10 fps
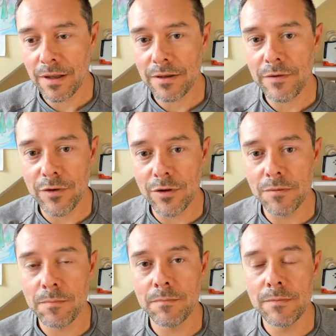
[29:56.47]
if
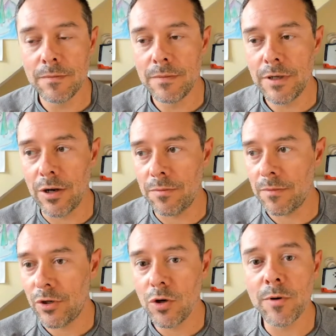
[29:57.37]
you'll,
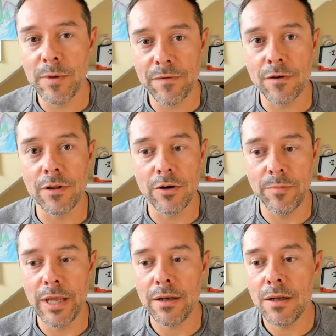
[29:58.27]
humor me for a little
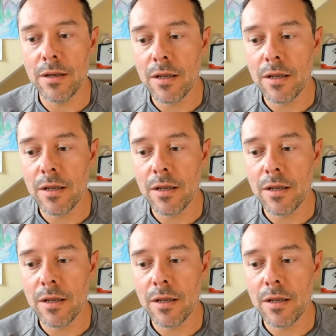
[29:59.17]
bit,